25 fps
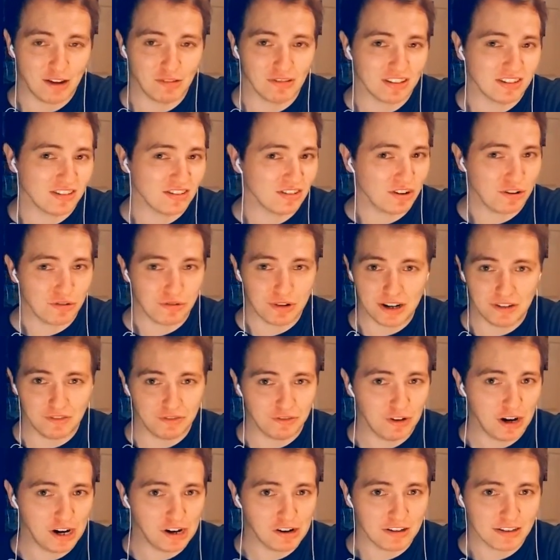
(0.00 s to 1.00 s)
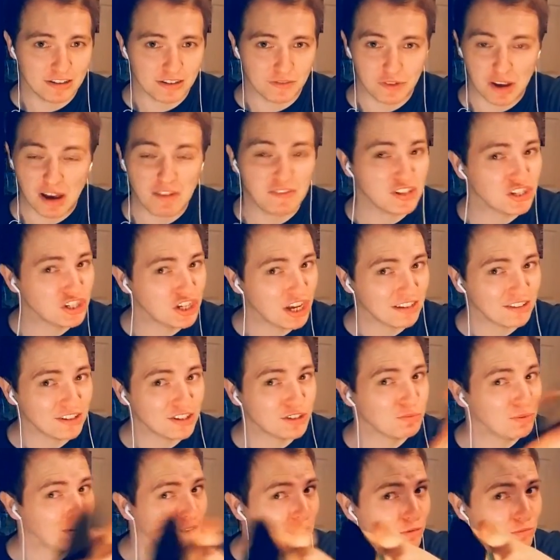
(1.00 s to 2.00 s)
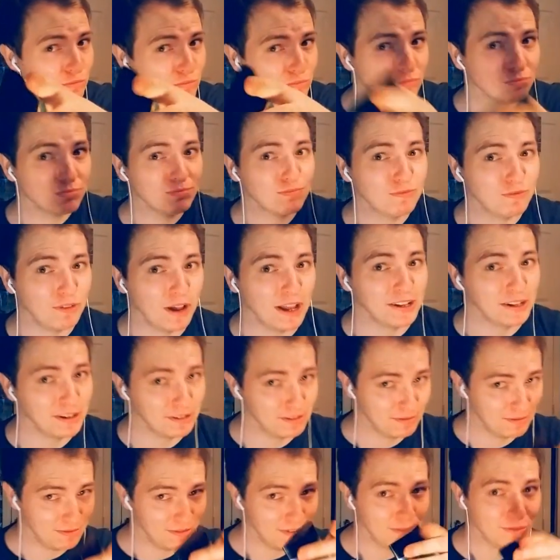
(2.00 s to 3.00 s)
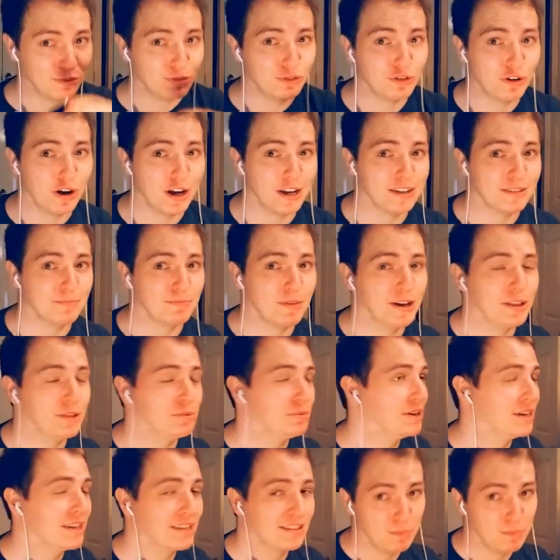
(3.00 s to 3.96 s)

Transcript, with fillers: Now, this is a great fragrance. If you haven't checked this one out, find it and try it, by the way.